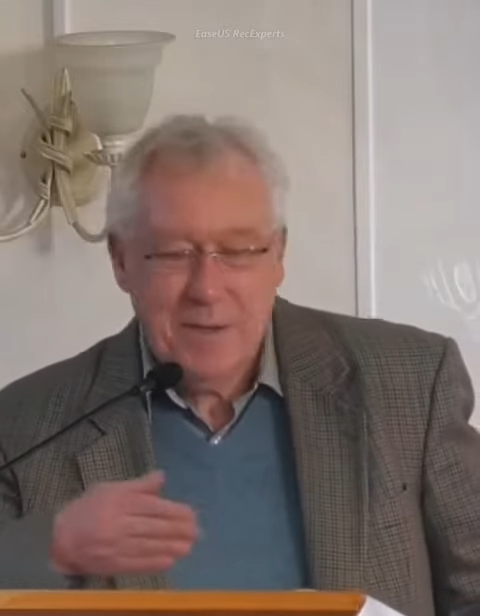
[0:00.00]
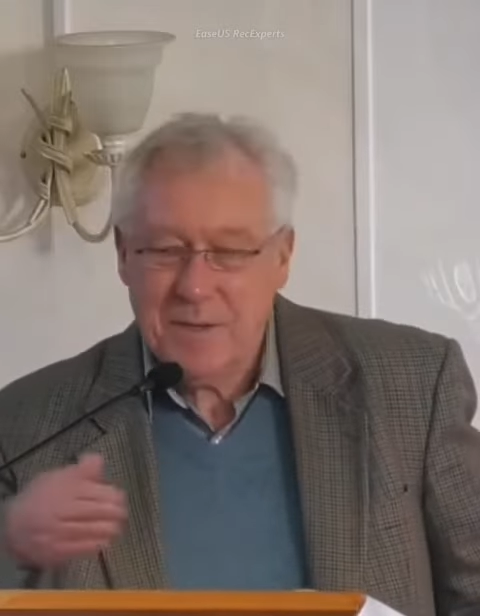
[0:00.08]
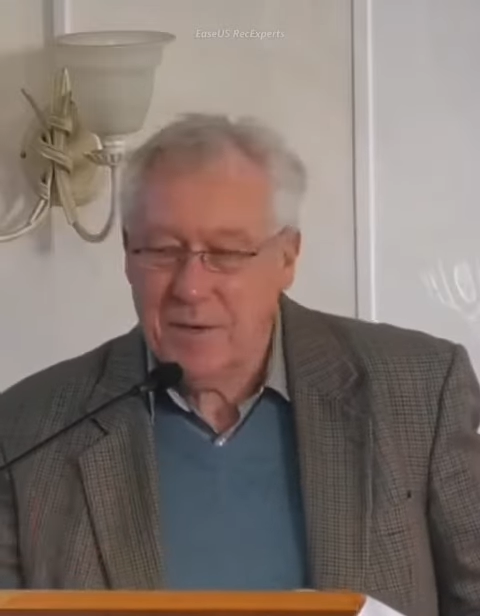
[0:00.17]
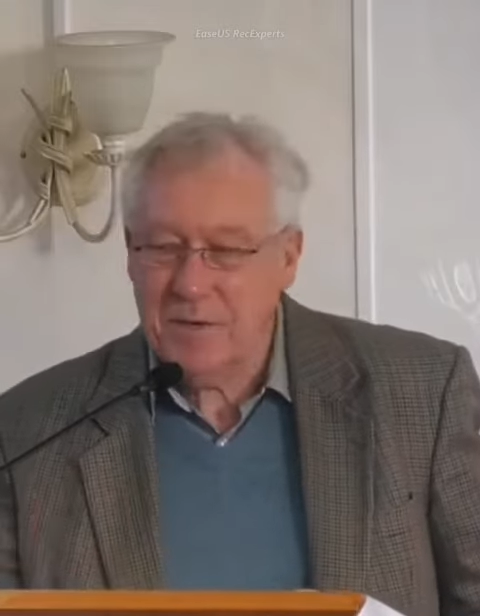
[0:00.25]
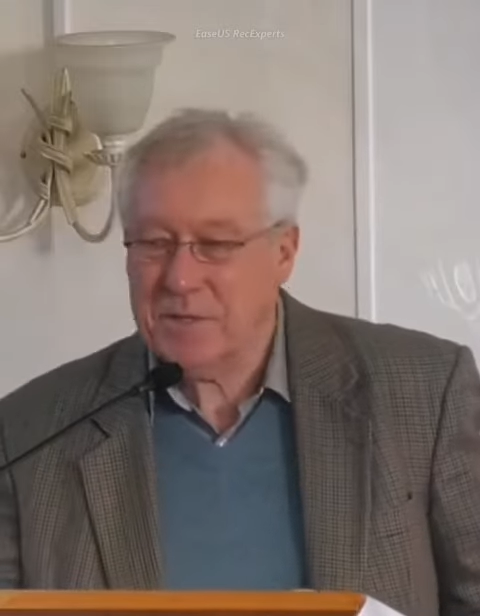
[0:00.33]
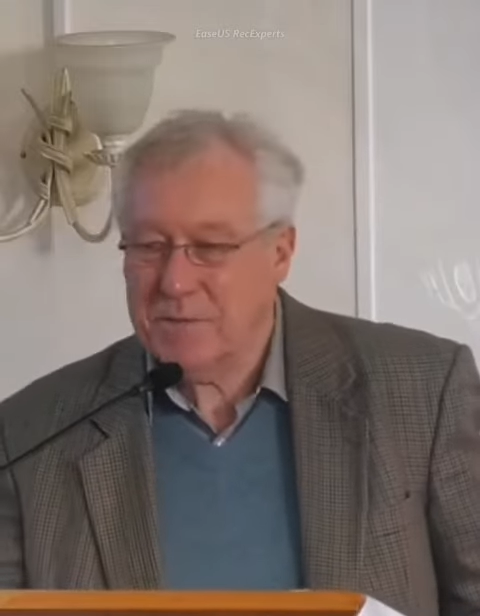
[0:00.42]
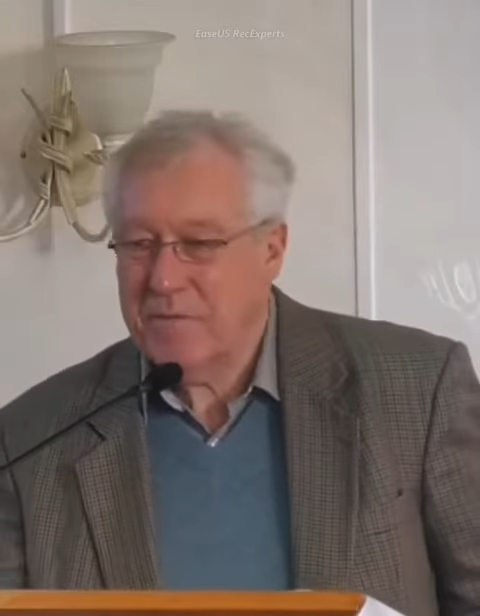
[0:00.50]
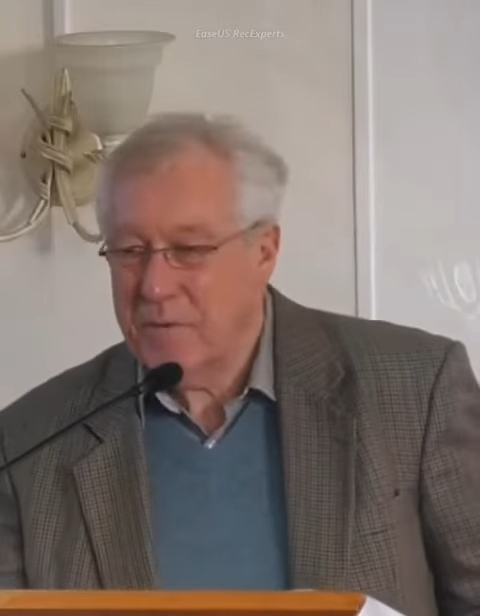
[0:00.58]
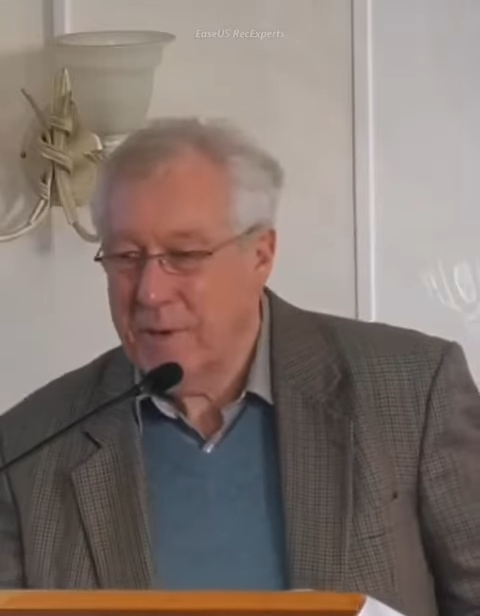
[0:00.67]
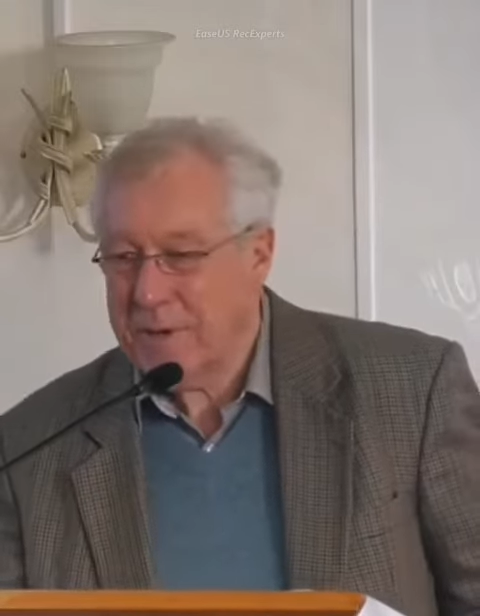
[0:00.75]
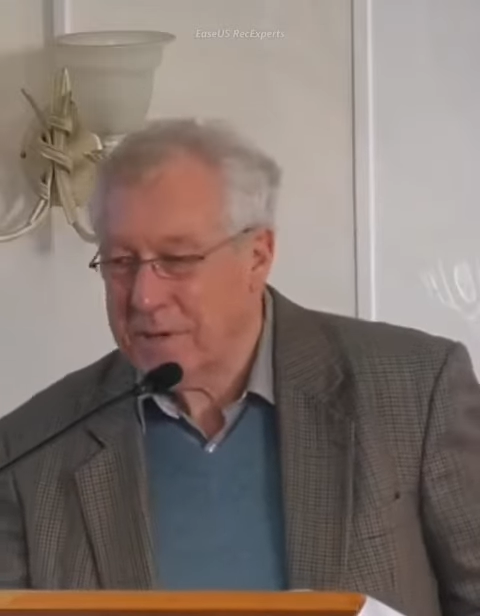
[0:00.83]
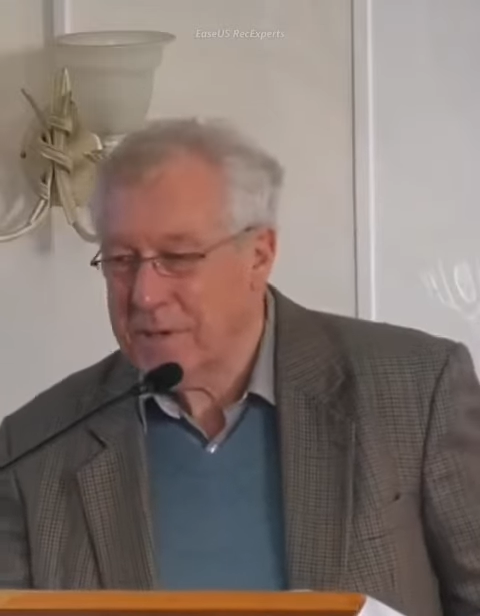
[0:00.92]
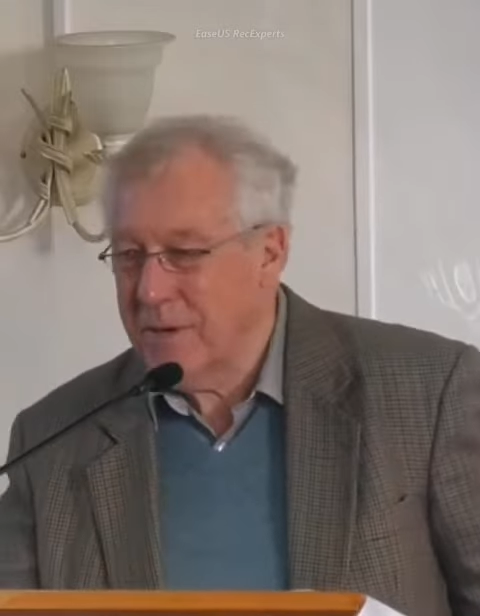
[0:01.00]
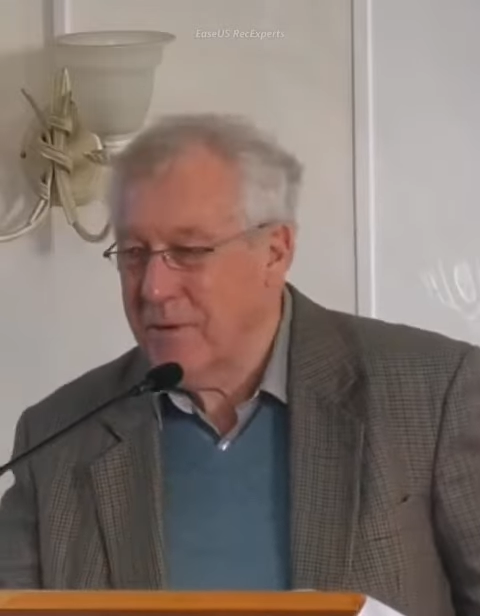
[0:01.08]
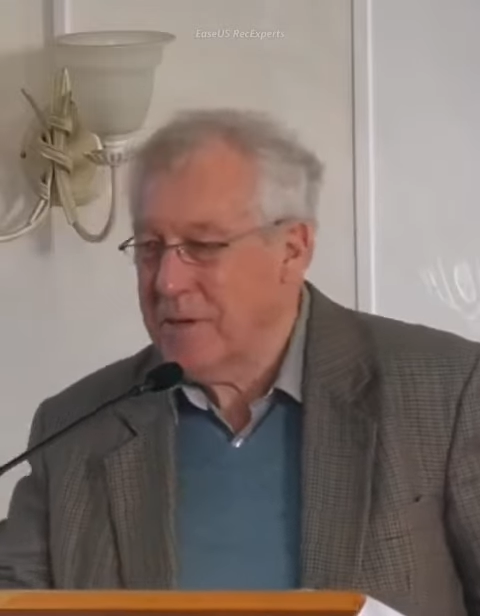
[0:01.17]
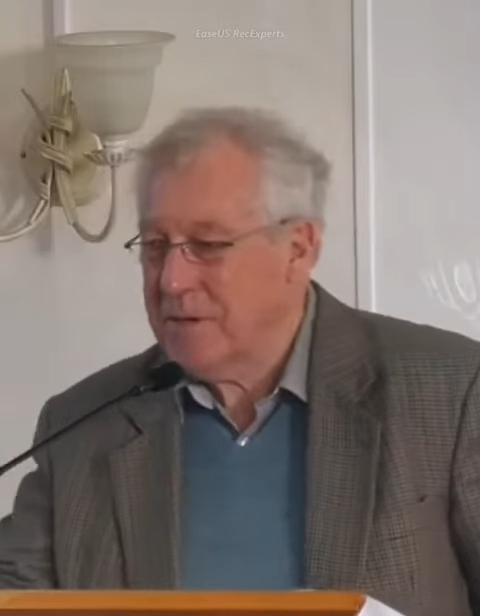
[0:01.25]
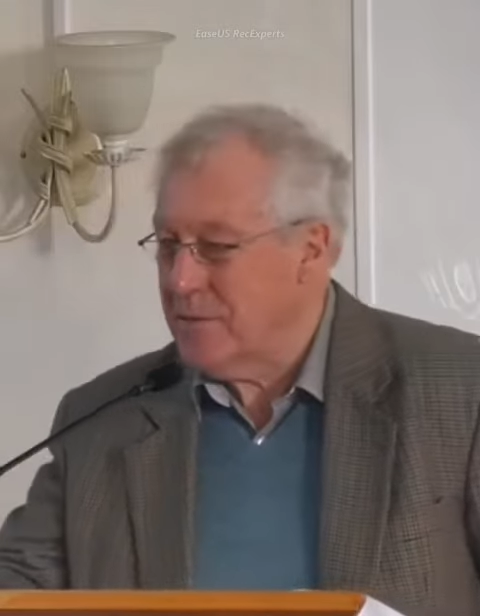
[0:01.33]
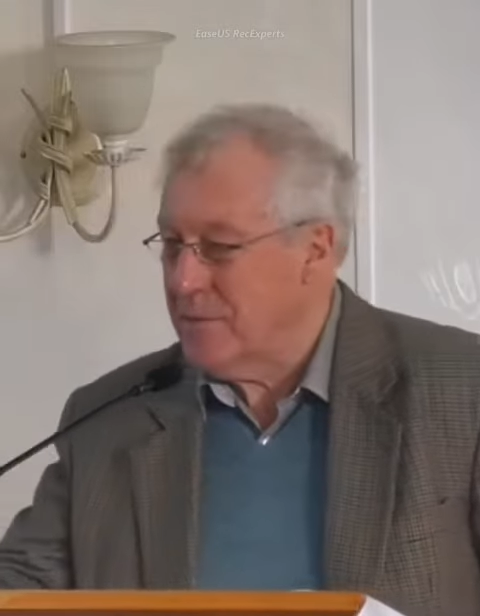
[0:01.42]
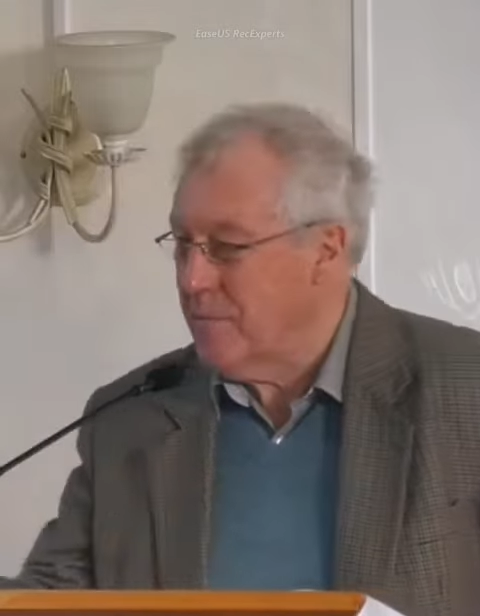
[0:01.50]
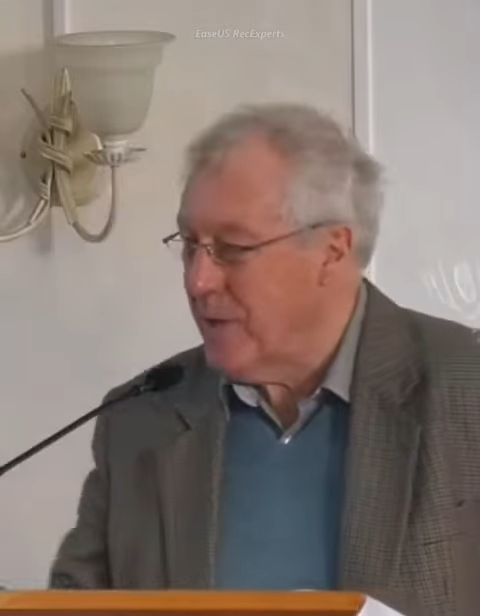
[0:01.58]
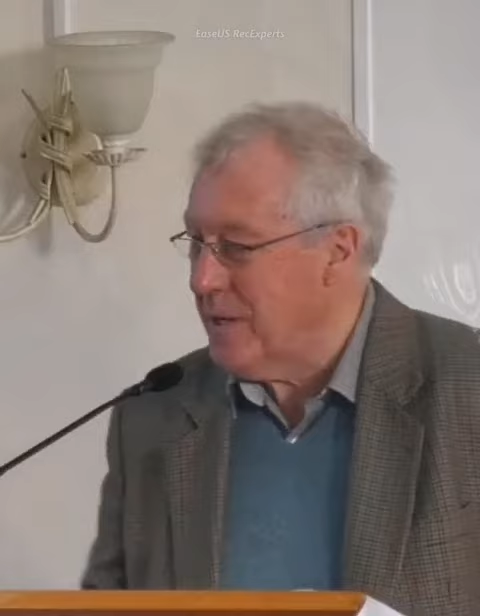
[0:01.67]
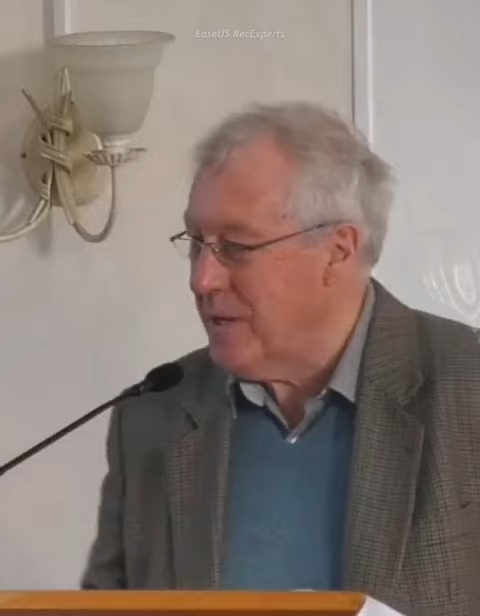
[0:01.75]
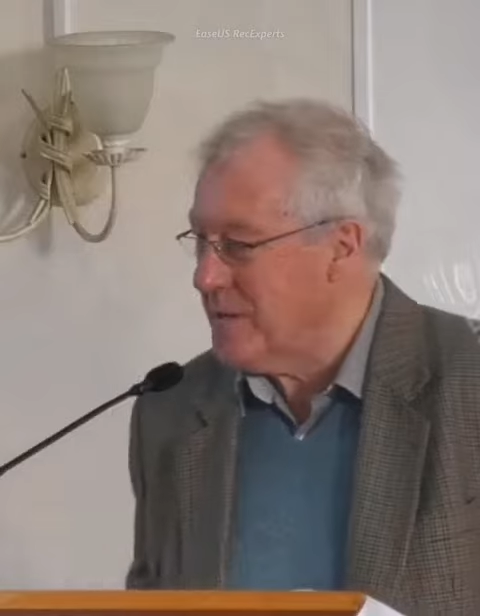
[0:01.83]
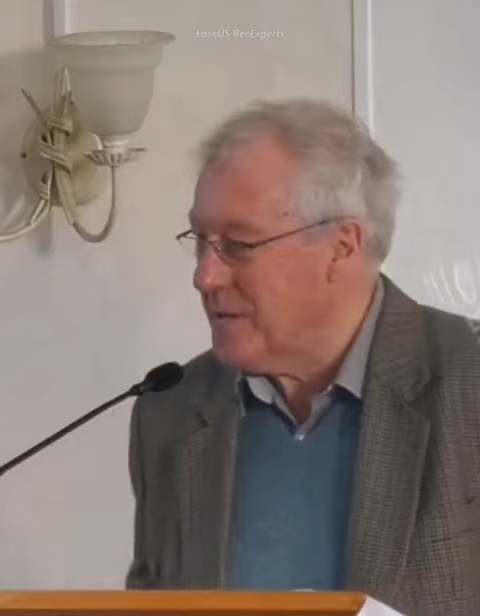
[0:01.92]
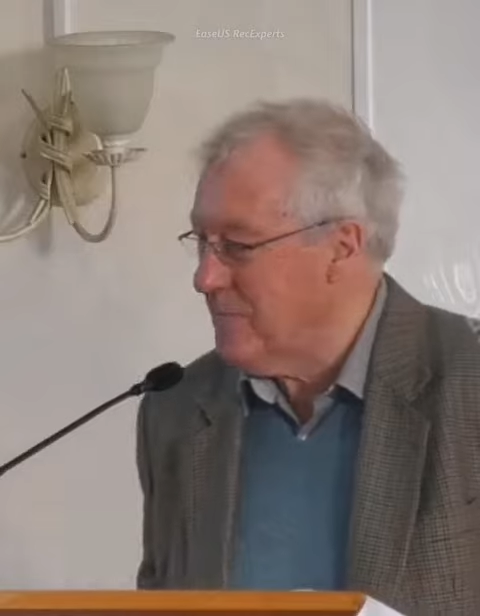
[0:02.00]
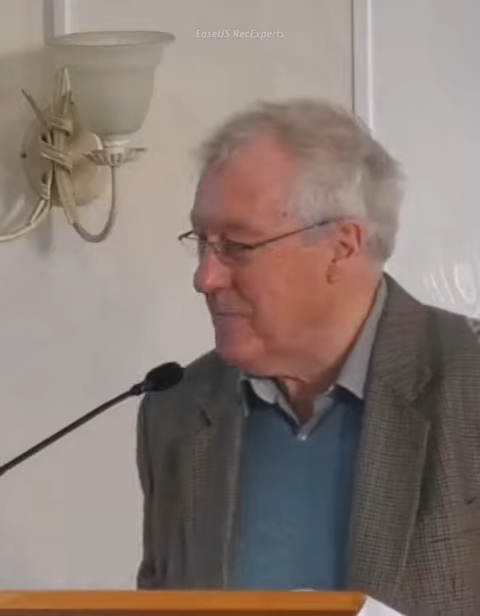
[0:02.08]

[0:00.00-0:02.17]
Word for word: kosher, if you like, to go into the place.